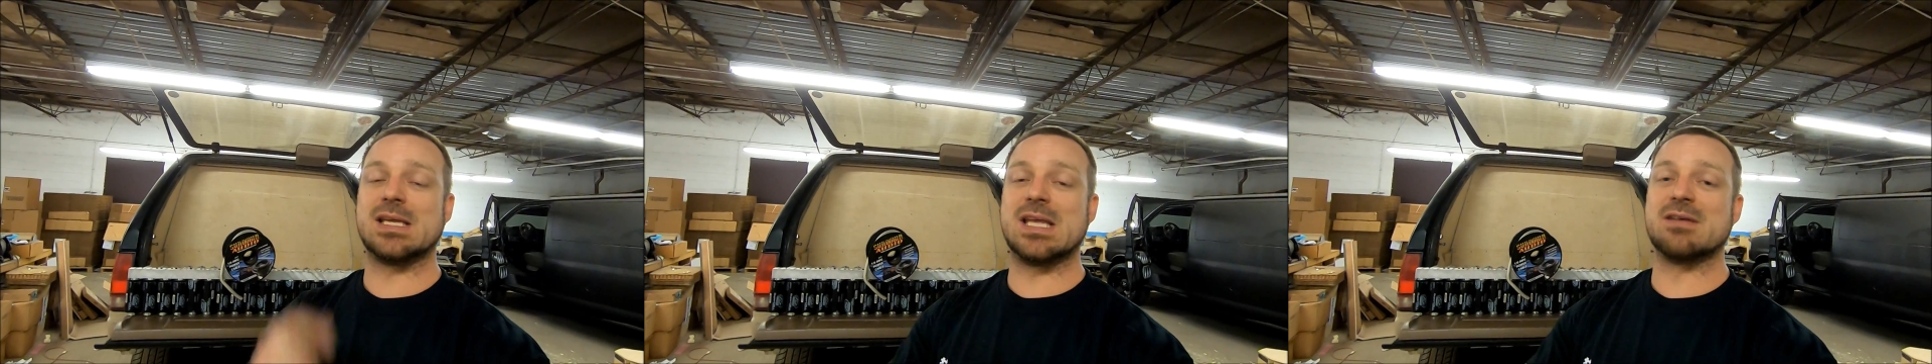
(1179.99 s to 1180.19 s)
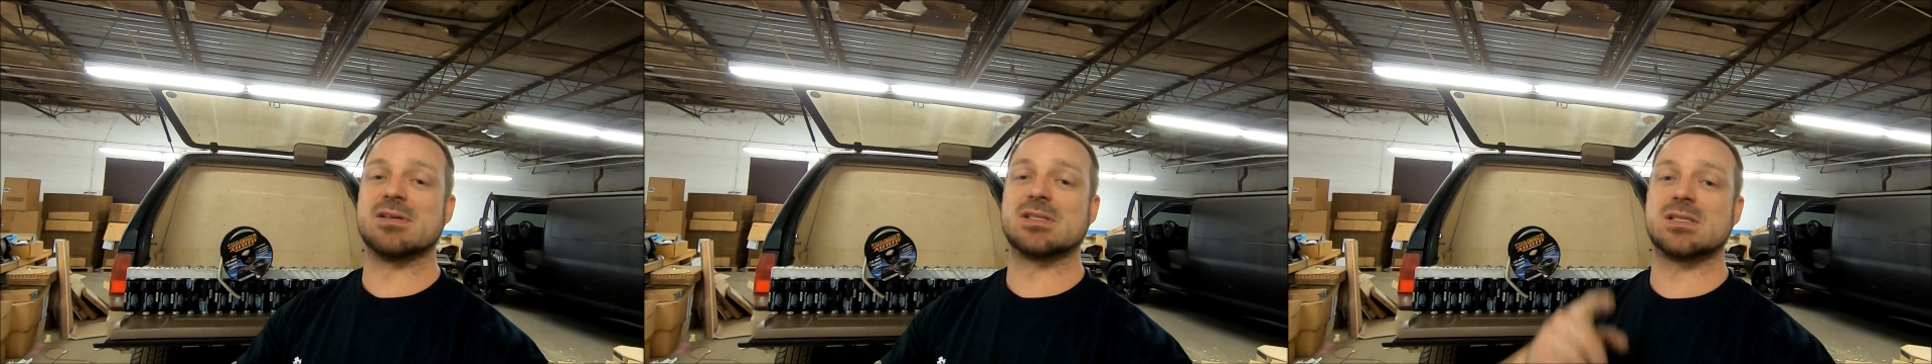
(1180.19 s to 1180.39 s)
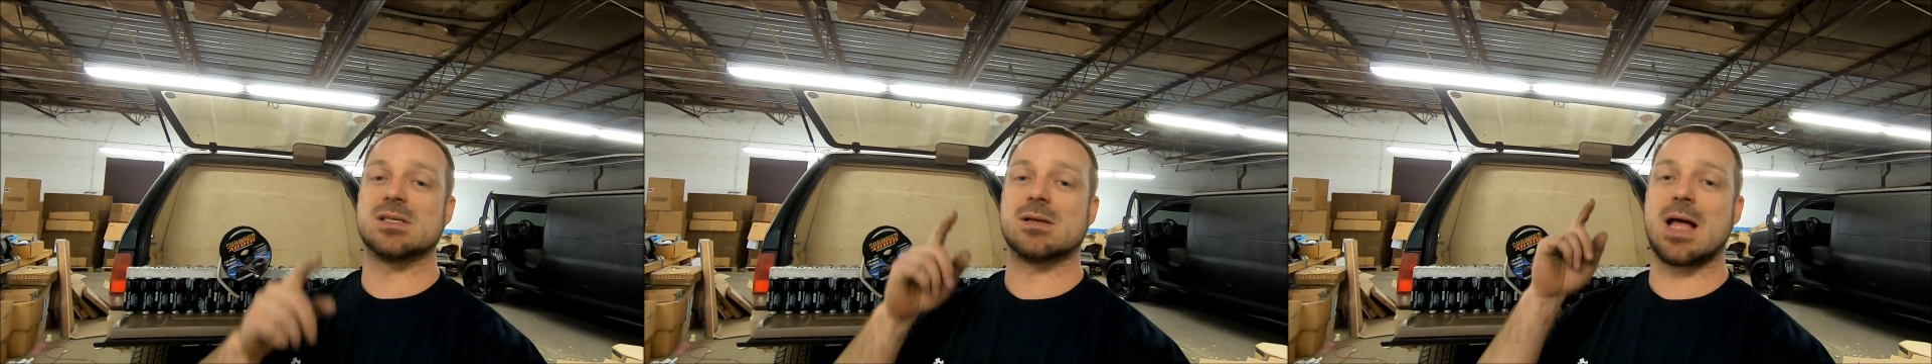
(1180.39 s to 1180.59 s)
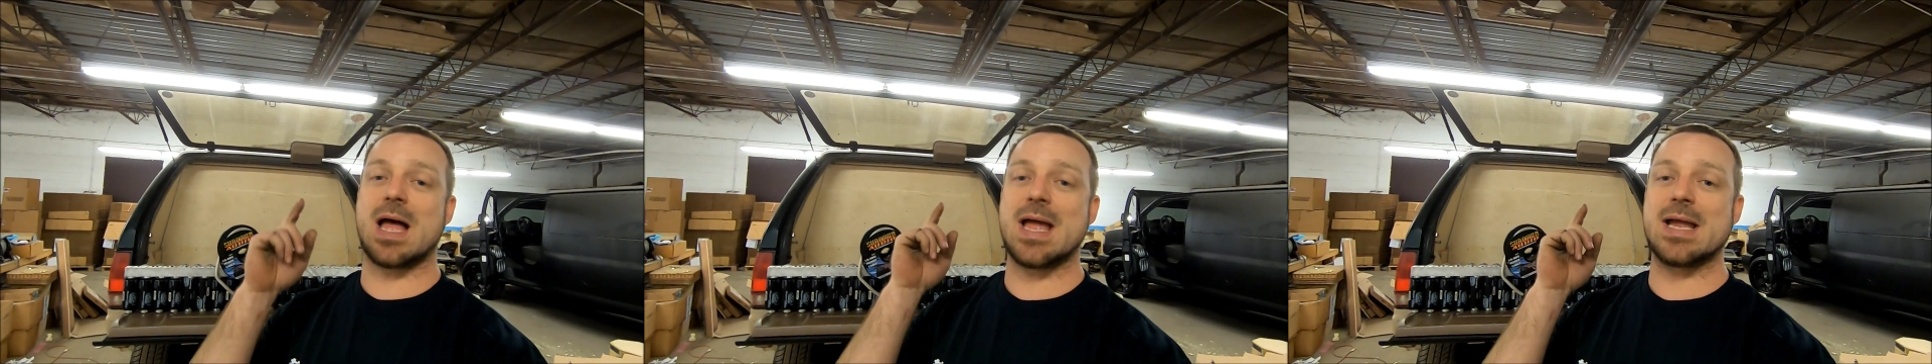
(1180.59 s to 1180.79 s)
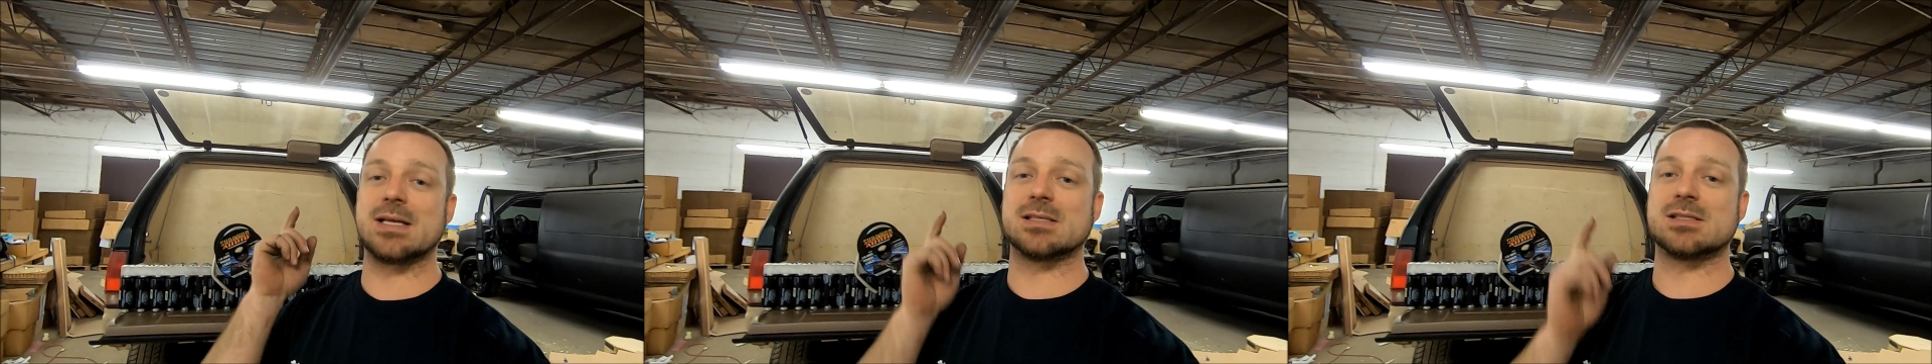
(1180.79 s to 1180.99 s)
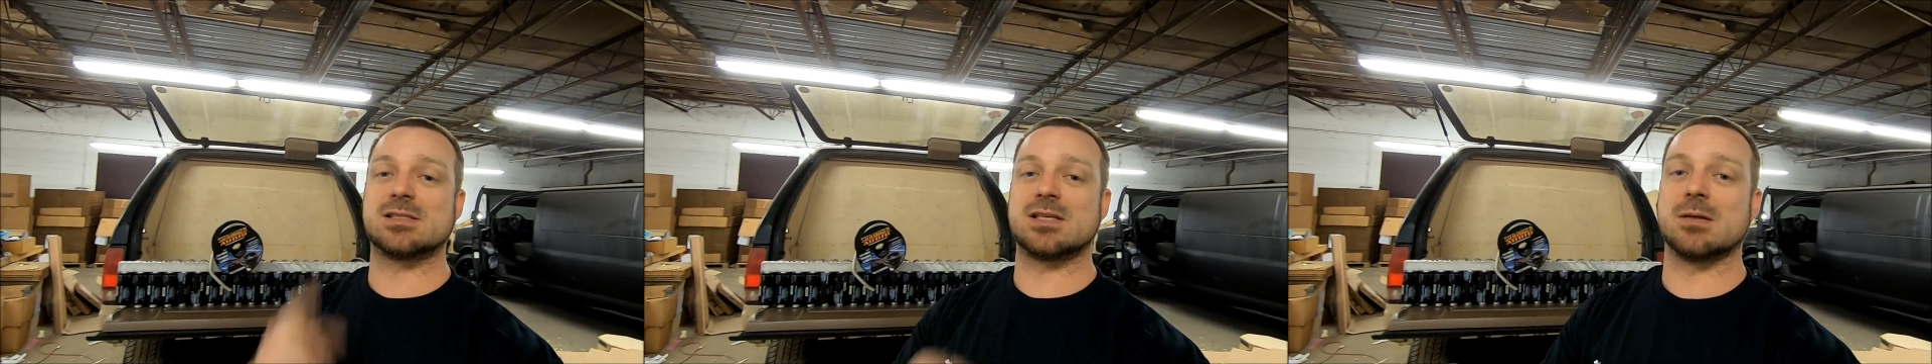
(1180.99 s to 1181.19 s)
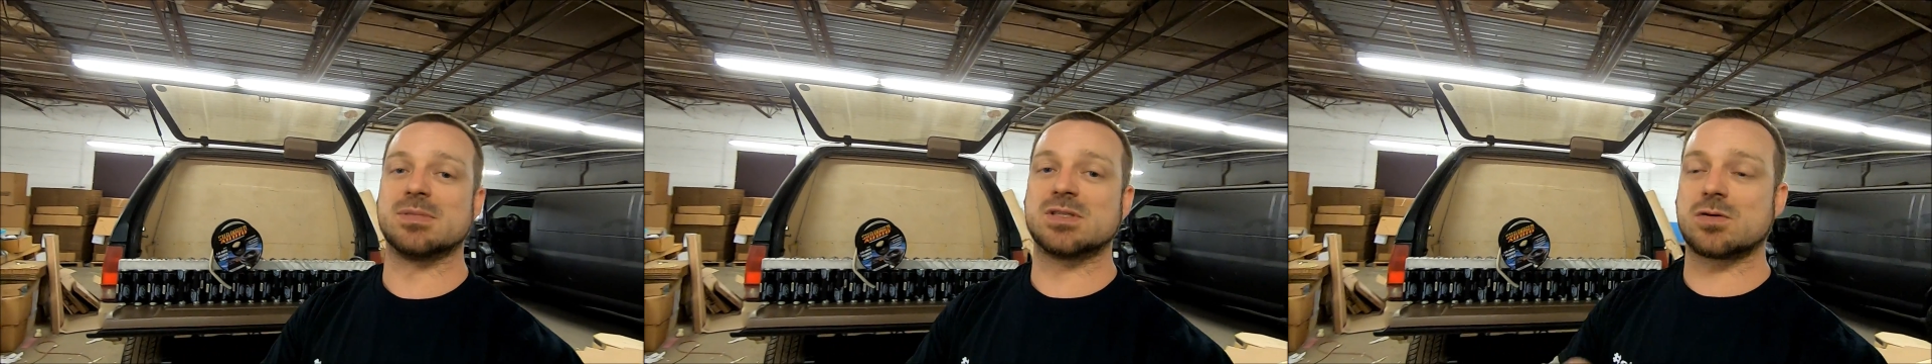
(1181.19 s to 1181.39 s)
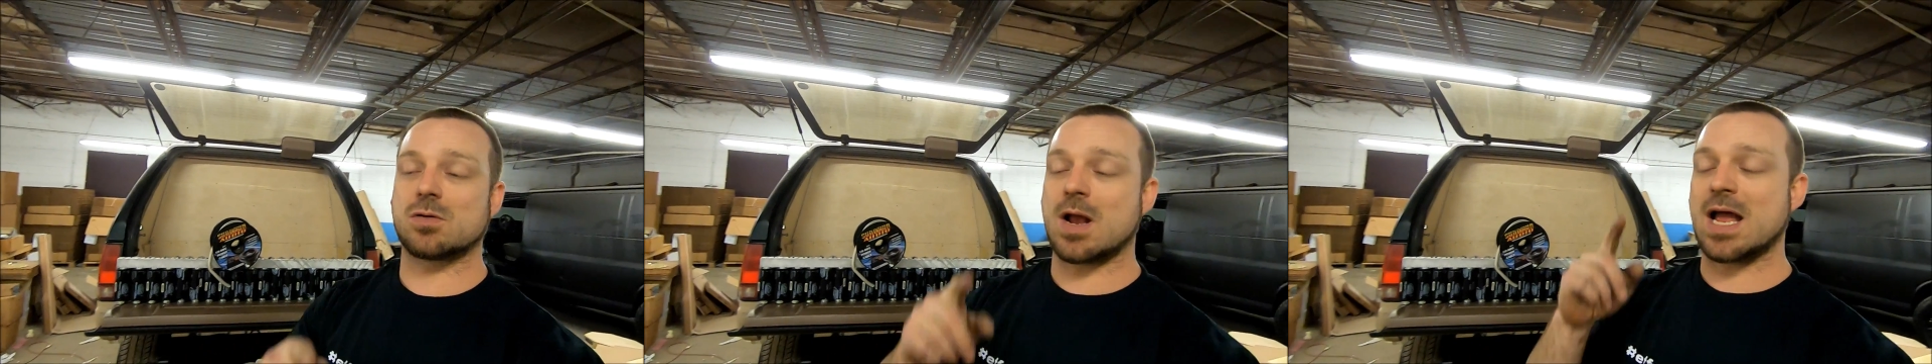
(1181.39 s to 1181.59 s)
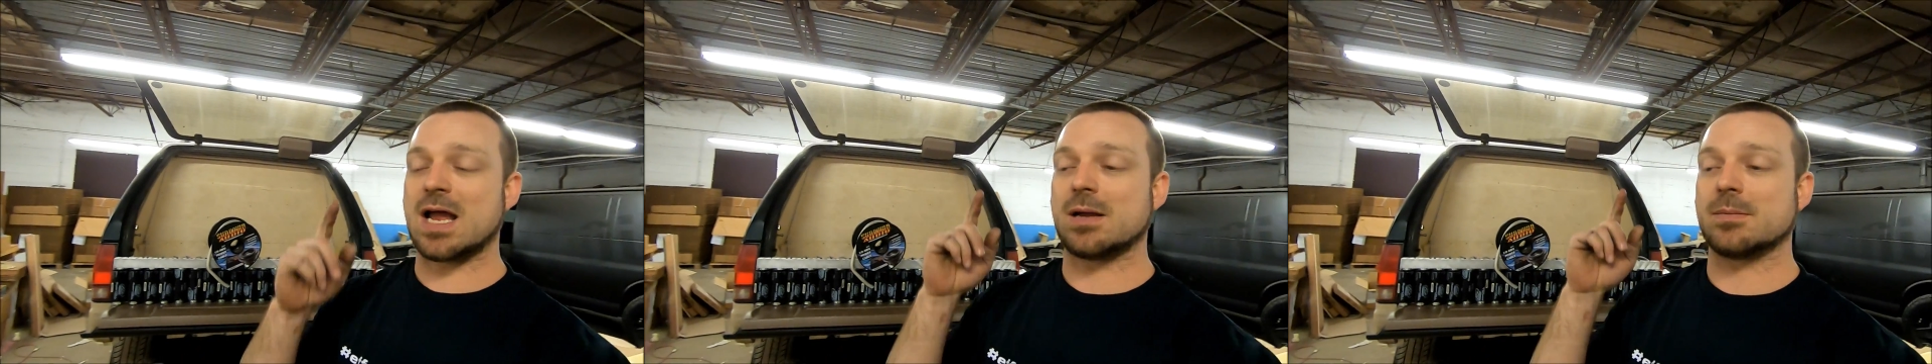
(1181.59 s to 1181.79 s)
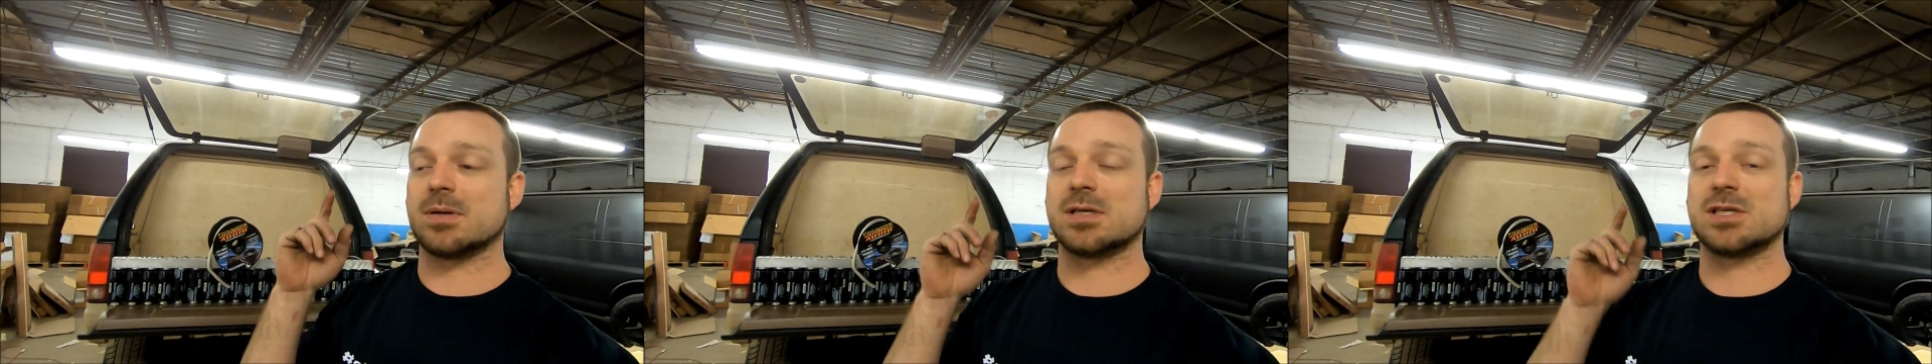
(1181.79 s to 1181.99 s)
give us a like,
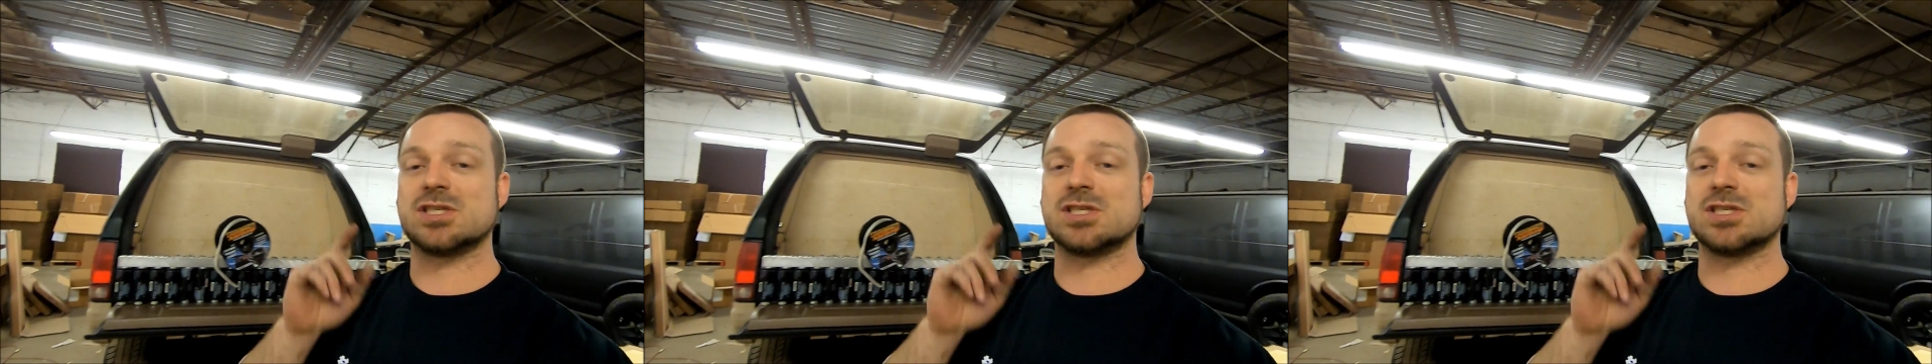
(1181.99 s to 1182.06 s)
subscribe,